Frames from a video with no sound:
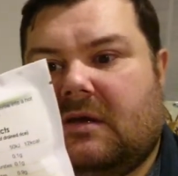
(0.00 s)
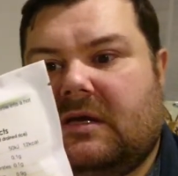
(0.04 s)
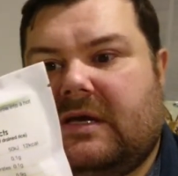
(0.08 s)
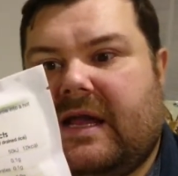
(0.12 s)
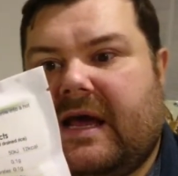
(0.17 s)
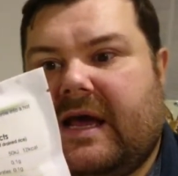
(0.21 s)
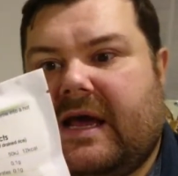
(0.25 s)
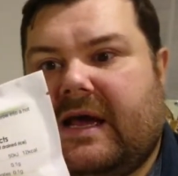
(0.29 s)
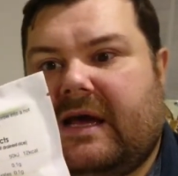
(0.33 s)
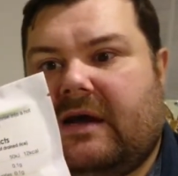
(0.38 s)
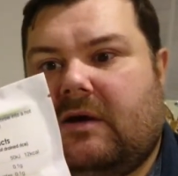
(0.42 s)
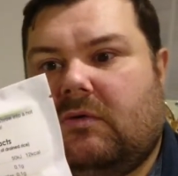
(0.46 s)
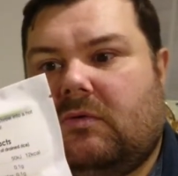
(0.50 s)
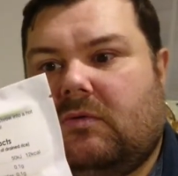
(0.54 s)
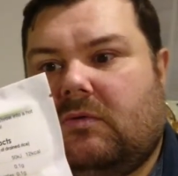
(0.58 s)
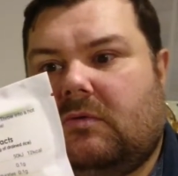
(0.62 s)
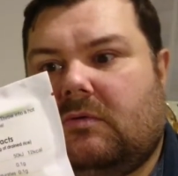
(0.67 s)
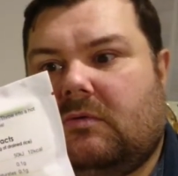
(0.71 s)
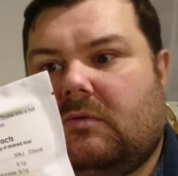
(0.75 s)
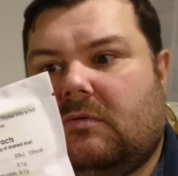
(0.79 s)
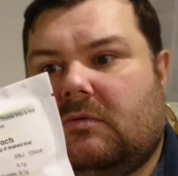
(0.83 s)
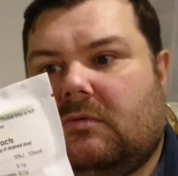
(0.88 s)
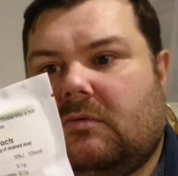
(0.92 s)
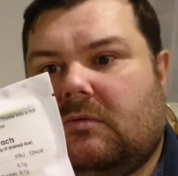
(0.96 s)
Now,
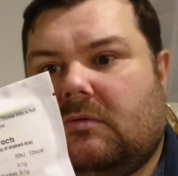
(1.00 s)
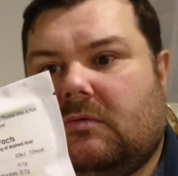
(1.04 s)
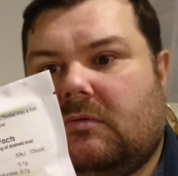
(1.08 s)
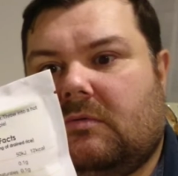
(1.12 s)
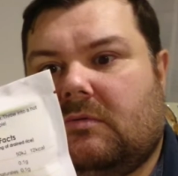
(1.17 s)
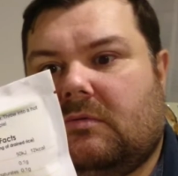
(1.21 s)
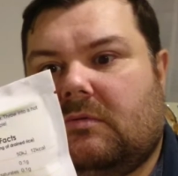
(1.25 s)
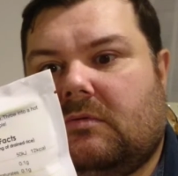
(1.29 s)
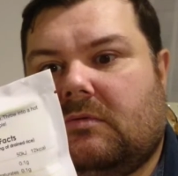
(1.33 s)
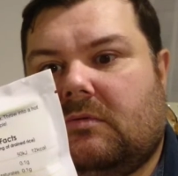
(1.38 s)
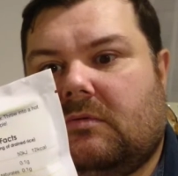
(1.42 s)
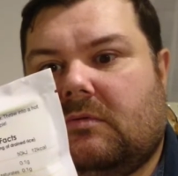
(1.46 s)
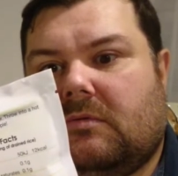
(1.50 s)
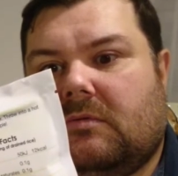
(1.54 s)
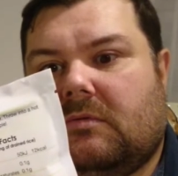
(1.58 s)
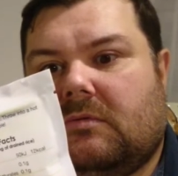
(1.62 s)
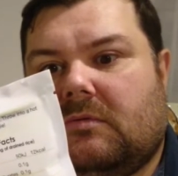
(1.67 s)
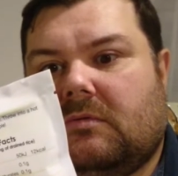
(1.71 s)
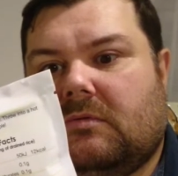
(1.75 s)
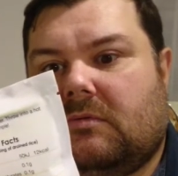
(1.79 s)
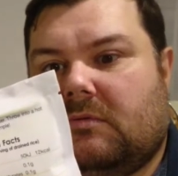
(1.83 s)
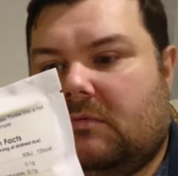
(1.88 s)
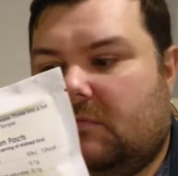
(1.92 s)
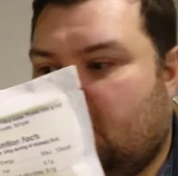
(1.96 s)

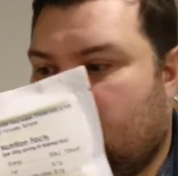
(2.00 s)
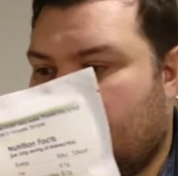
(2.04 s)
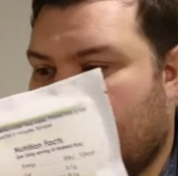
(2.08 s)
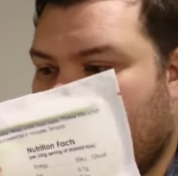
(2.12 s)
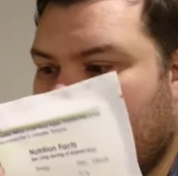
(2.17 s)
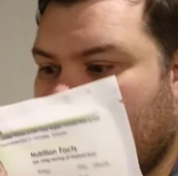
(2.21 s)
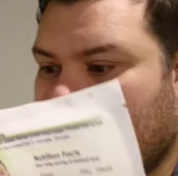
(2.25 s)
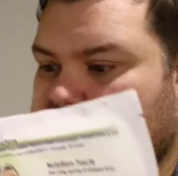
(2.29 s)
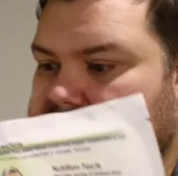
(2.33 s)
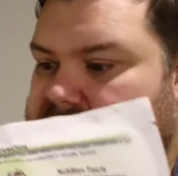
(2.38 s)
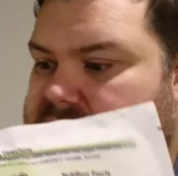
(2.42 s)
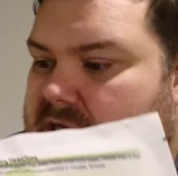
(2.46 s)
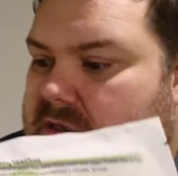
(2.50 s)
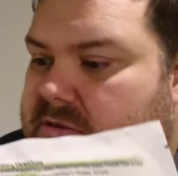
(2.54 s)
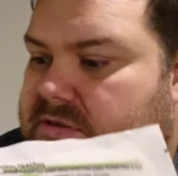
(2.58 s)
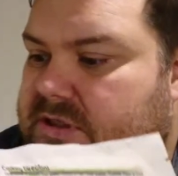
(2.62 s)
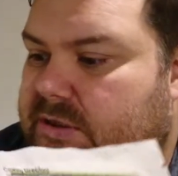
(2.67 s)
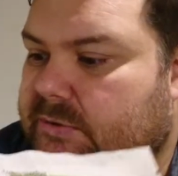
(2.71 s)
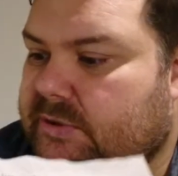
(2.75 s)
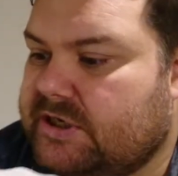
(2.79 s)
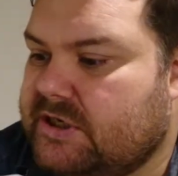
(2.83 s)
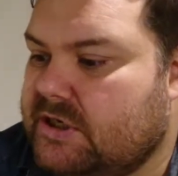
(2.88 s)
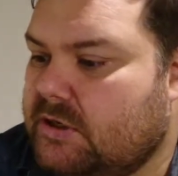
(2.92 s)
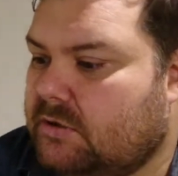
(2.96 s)
they also
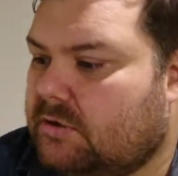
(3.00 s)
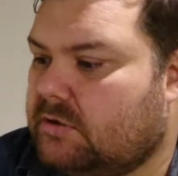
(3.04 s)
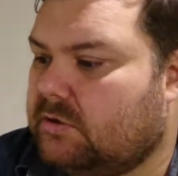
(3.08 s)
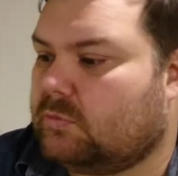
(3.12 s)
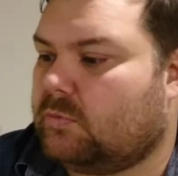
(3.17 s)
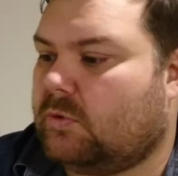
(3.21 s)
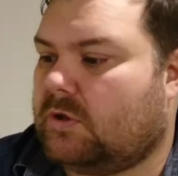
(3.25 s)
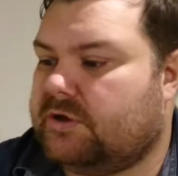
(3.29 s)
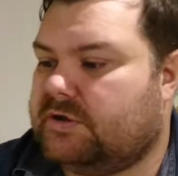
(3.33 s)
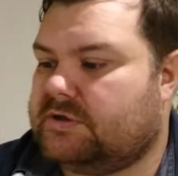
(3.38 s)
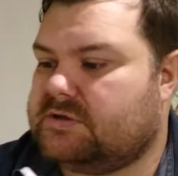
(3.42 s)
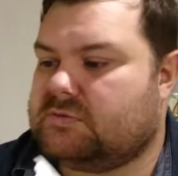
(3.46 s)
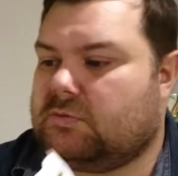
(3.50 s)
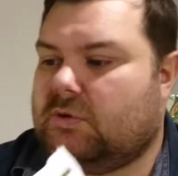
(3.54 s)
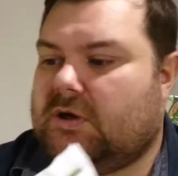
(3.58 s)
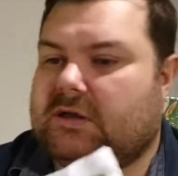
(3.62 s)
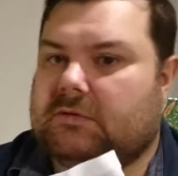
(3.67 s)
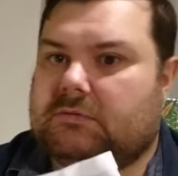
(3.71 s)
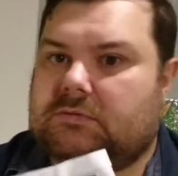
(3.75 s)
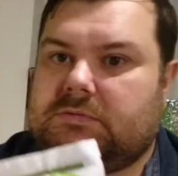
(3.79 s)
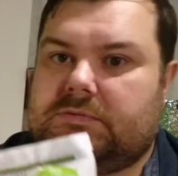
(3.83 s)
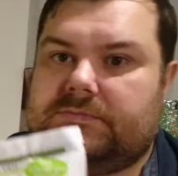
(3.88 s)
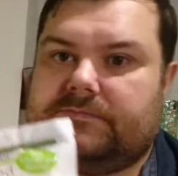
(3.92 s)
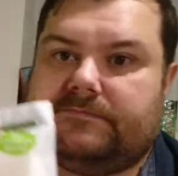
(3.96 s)
do a noodle one as
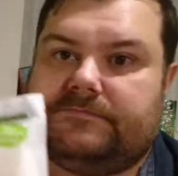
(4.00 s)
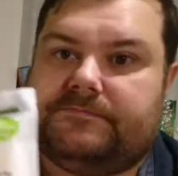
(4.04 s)
well.